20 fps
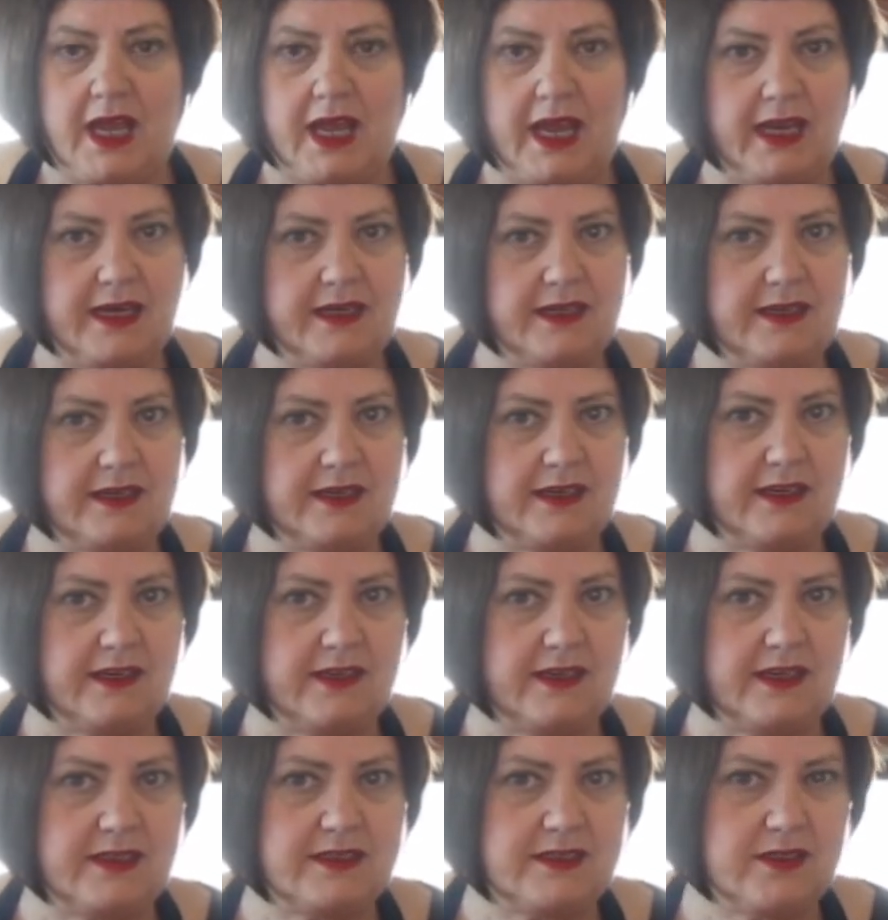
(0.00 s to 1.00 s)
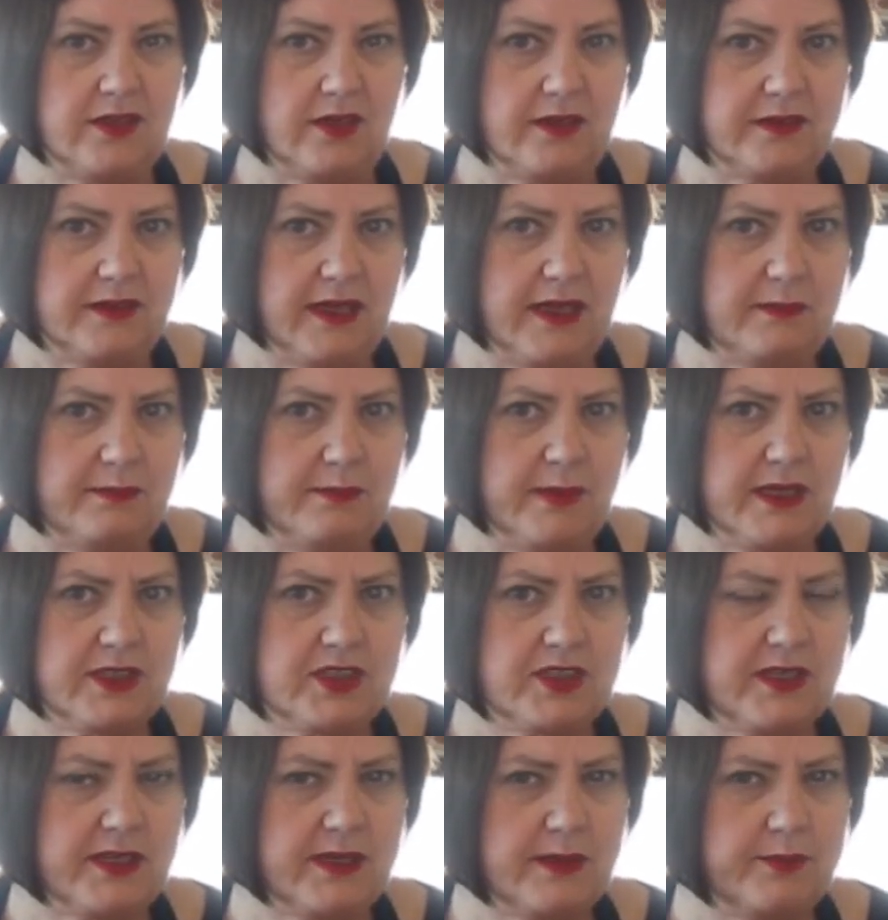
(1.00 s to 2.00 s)
And it's not that
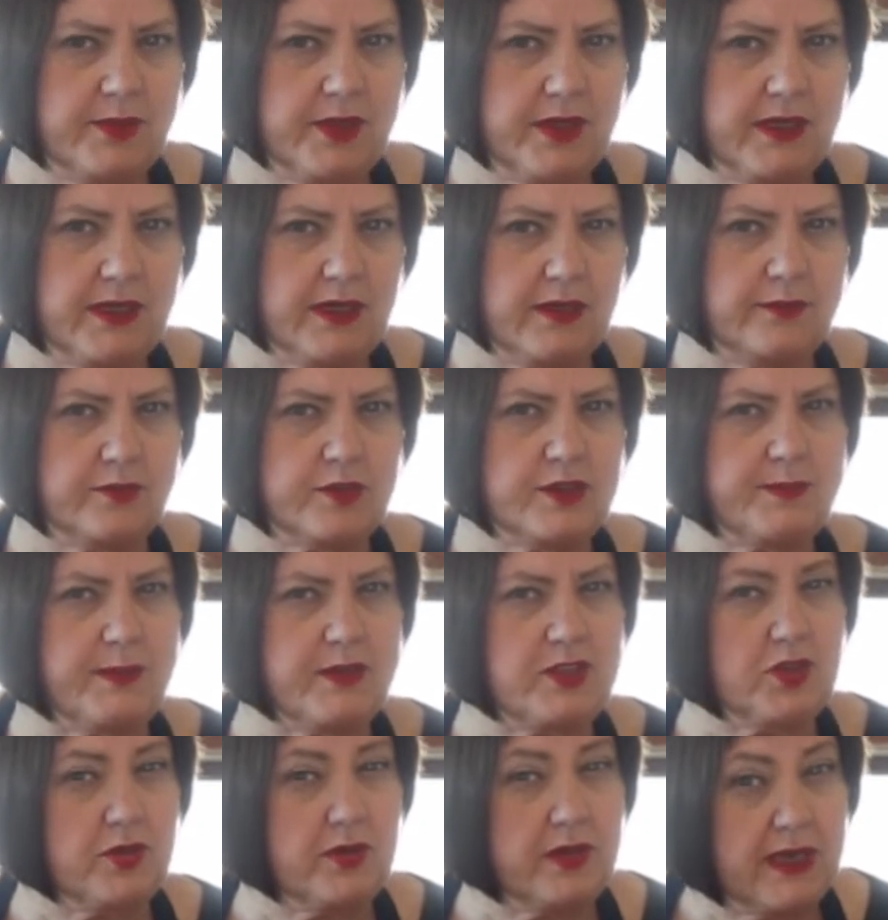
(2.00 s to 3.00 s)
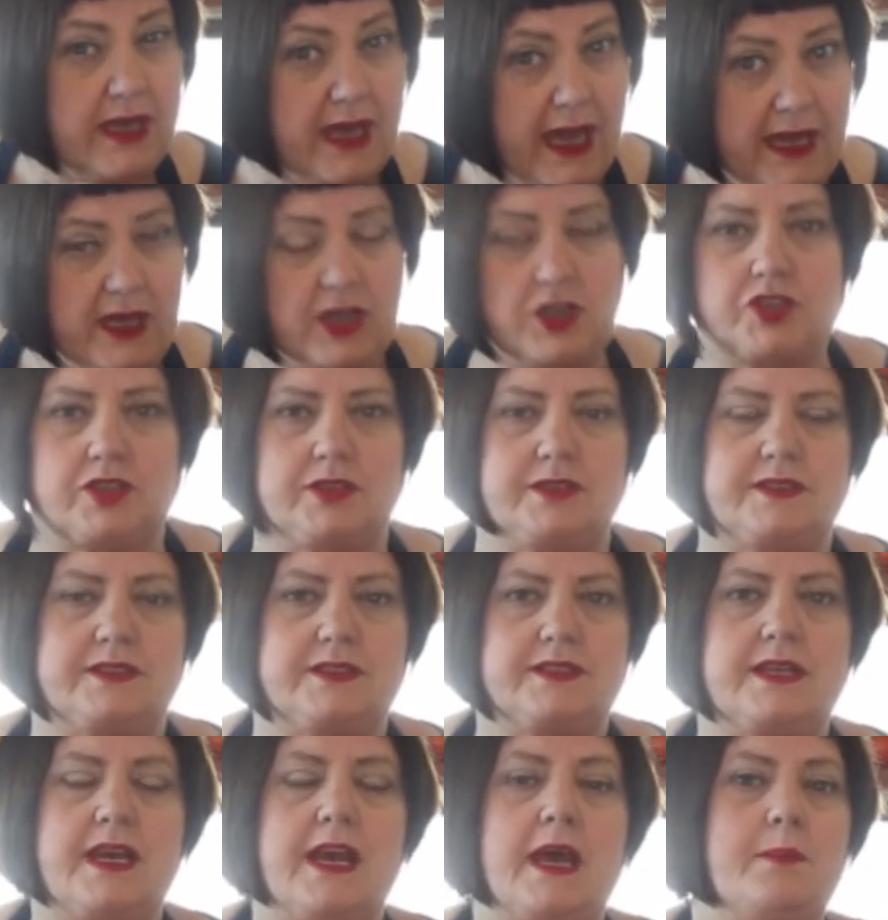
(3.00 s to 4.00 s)
much that I bring it out for special
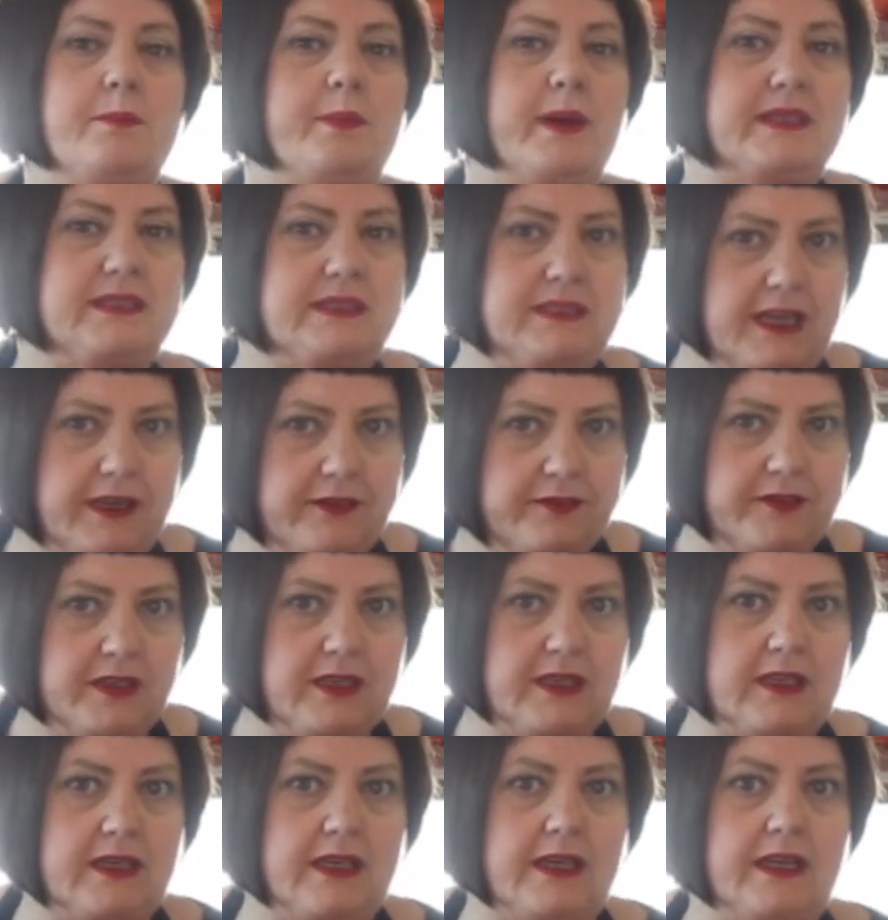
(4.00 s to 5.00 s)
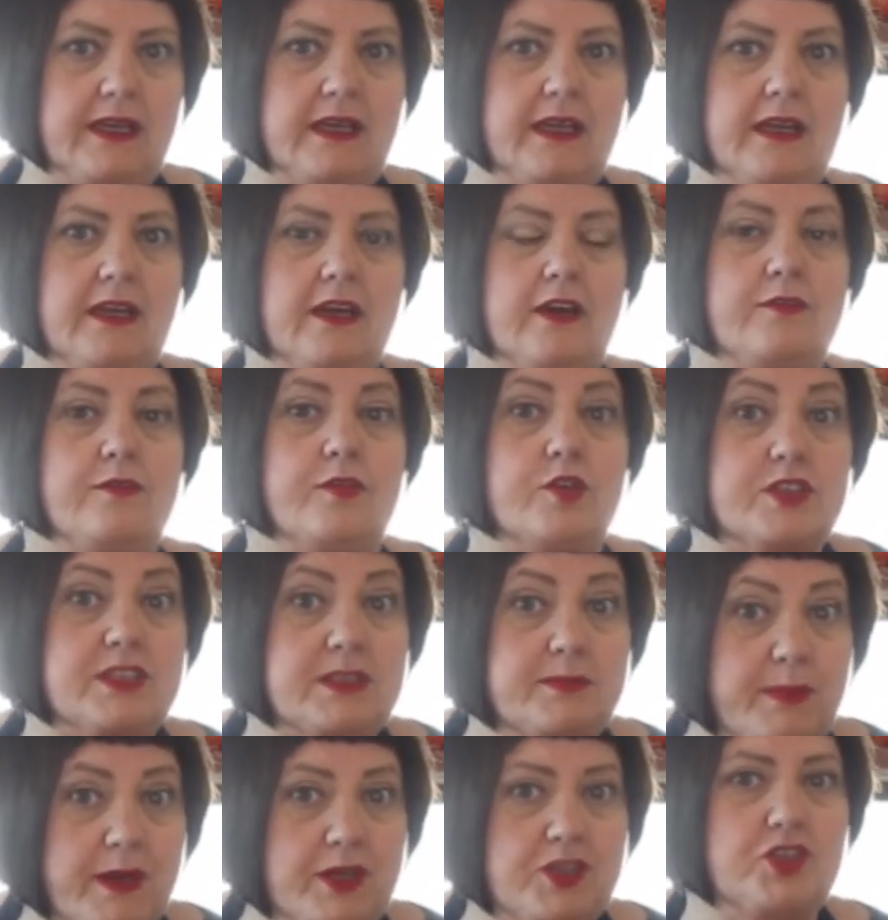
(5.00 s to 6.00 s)
occasions, but definitely for
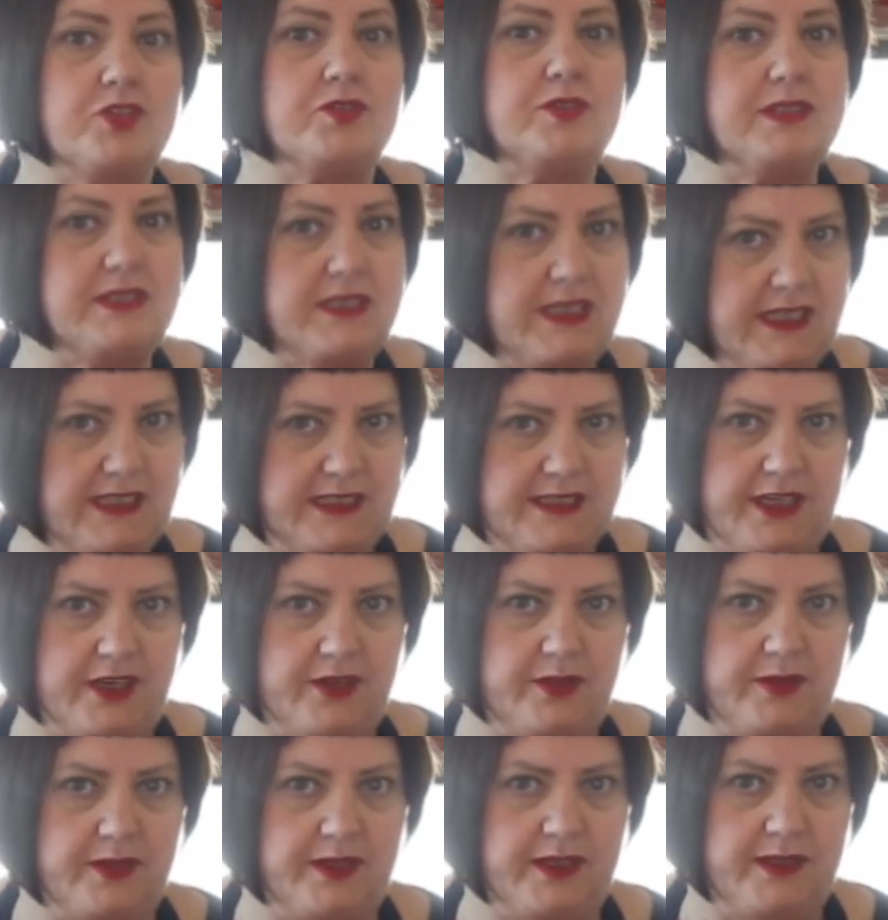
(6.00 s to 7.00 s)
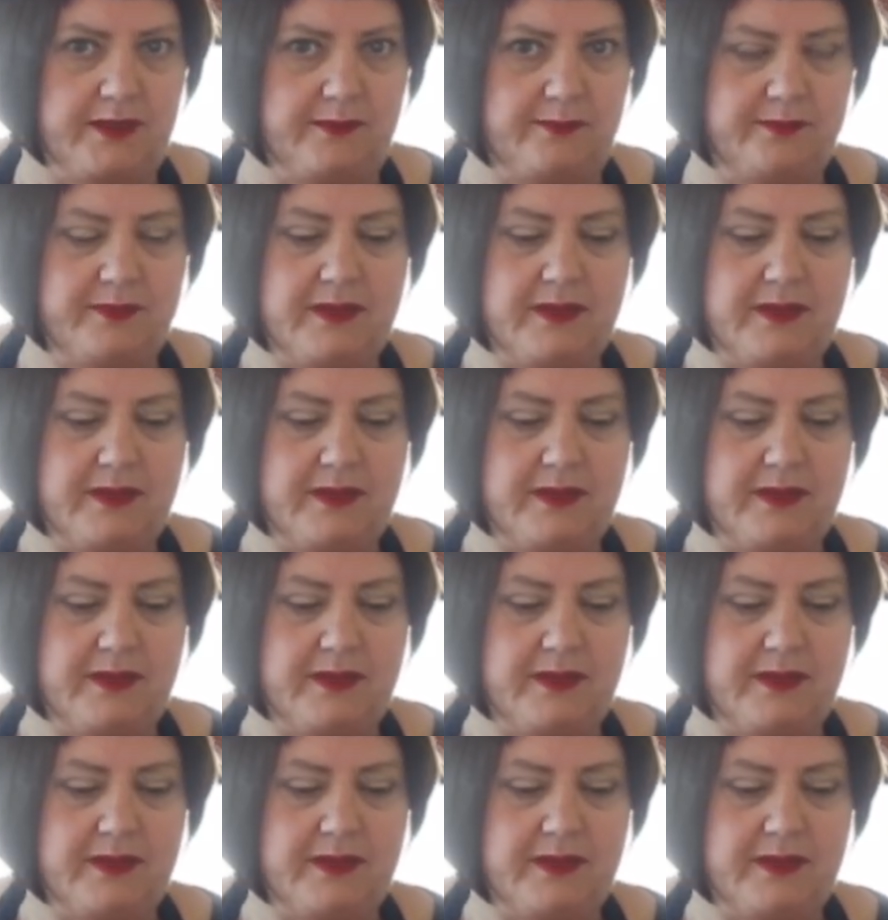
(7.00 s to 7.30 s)
special teas only.